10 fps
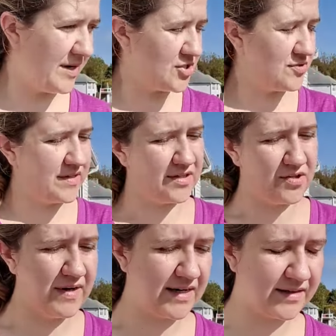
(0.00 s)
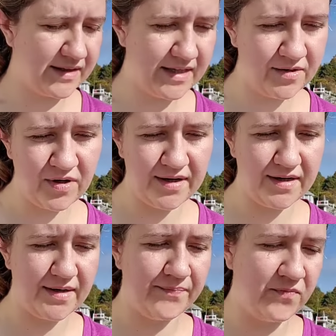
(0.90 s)
measuring it correctly.
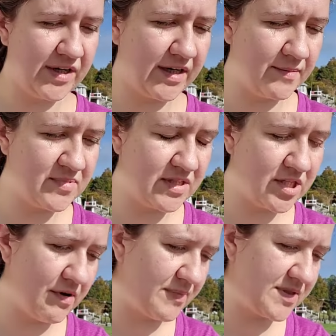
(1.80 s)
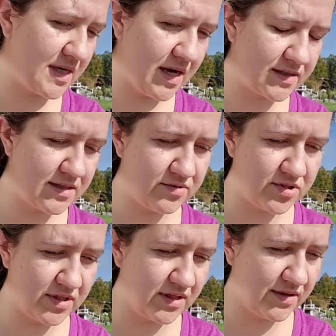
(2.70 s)
Um, when it comes to toe-up socks,
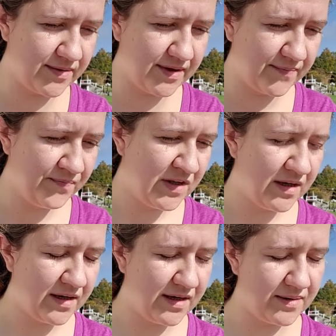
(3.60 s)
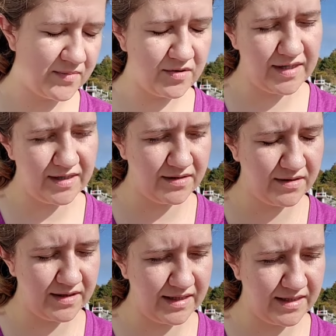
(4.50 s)
usually um, your
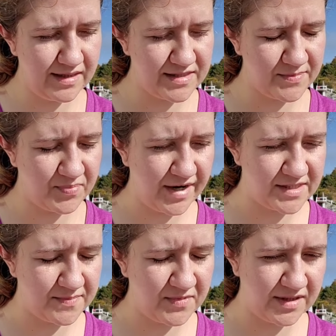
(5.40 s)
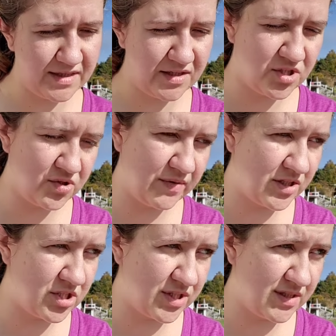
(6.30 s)
heel is approximately two
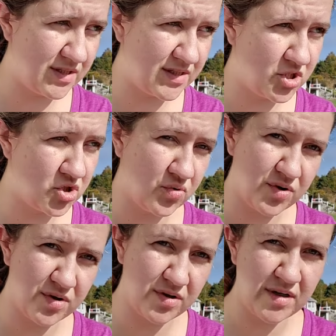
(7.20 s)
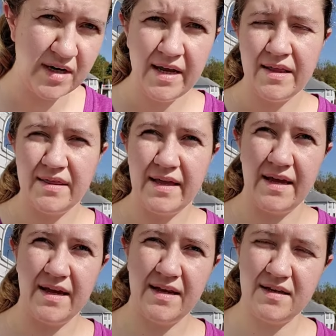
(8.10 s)
inches shorter
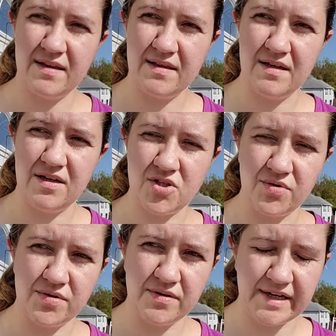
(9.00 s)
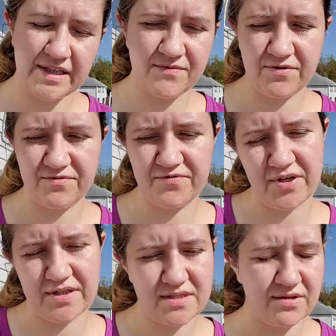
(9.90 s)
than the total length of your
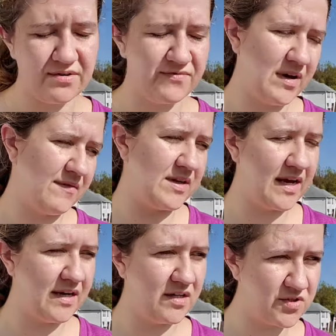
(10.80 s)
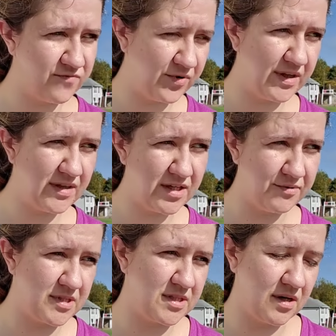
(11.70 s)
foot. So if you have a nine inch foot, then you
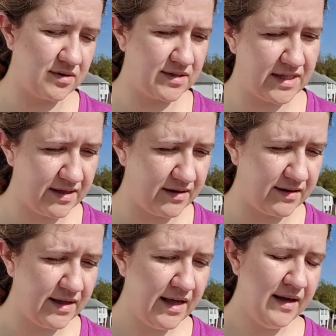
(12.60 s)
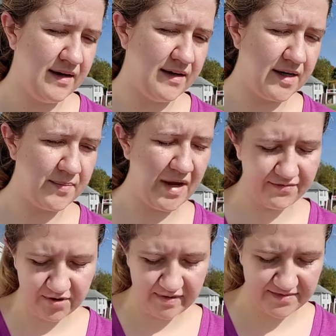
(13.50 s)
would start the heel um,
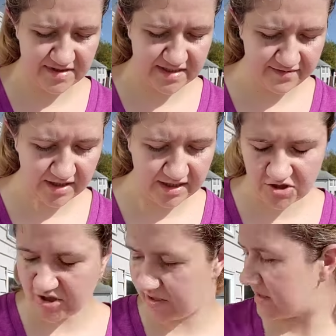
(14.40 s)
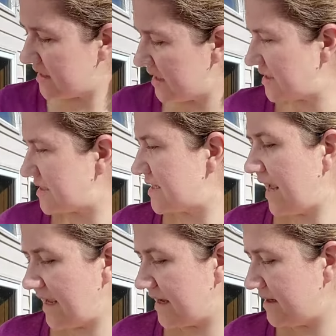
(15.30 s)
after you have seven inches knit.
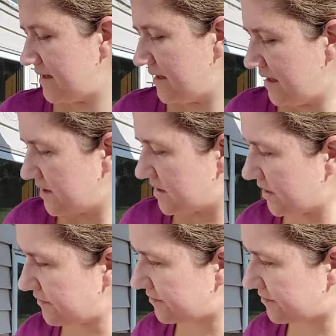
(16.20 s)
And don't